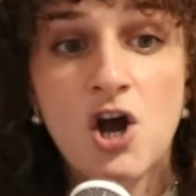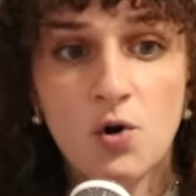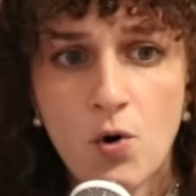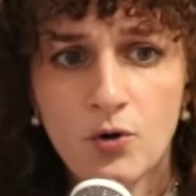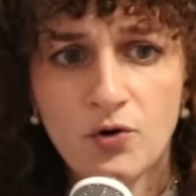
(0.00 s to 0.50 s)

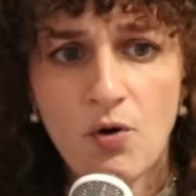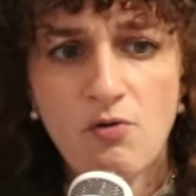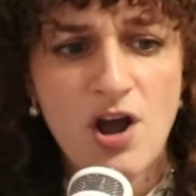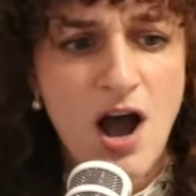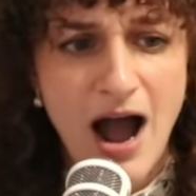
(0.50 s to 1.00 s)
quote
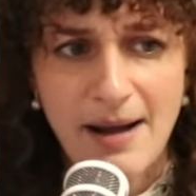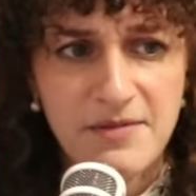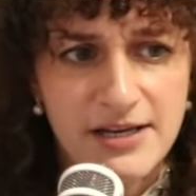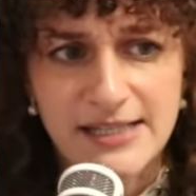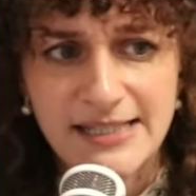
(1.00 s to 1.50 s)
unquote I'm
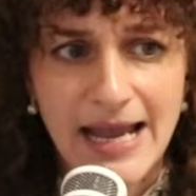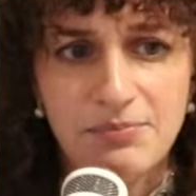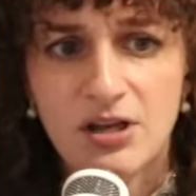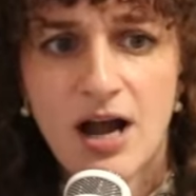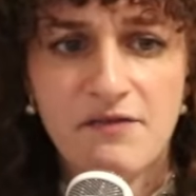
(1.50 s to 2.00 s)
going to
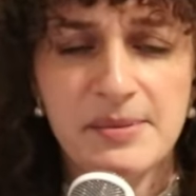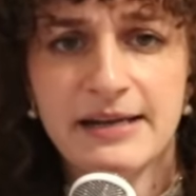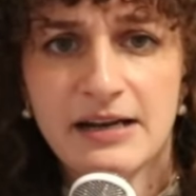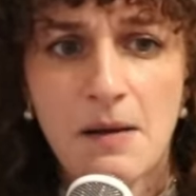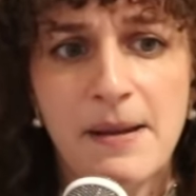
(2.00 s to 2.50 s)
escape the government
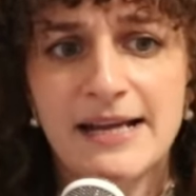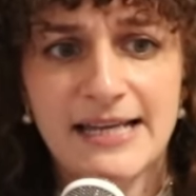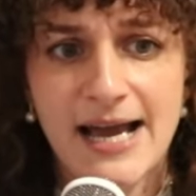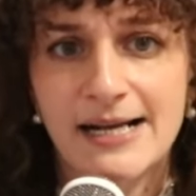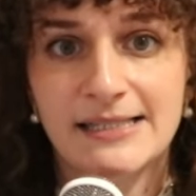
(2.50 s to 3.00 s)
and not pay
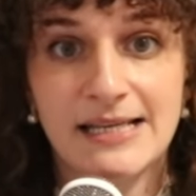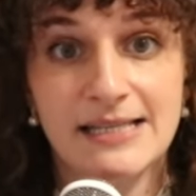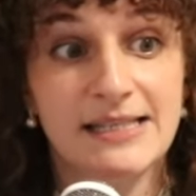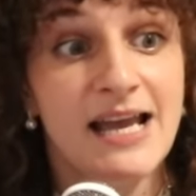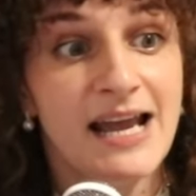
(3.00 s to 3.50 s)

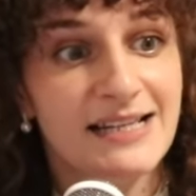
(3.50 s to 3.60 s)
taxes.